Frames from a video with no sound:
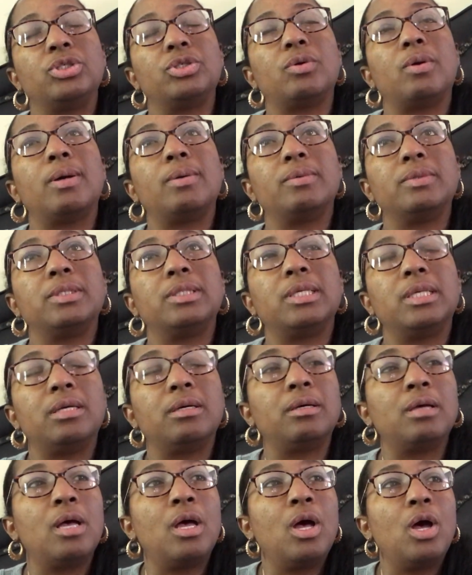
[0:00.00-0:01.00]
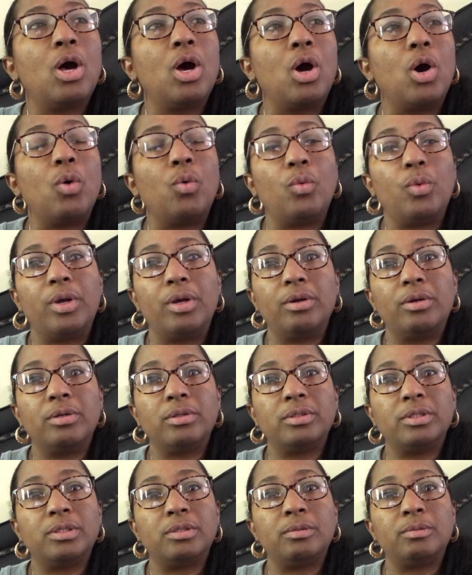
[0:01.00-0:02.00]
So I was in a
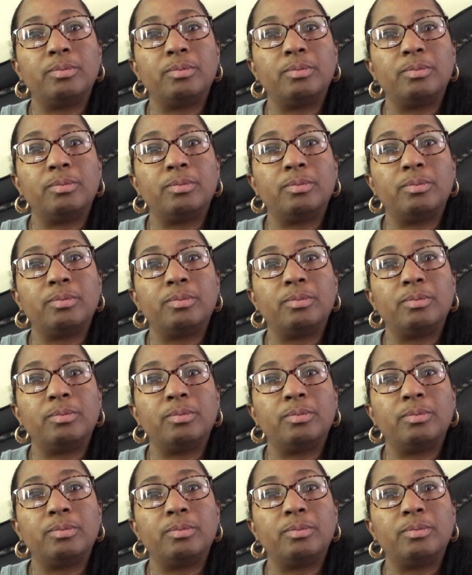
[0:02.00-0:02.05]
weird,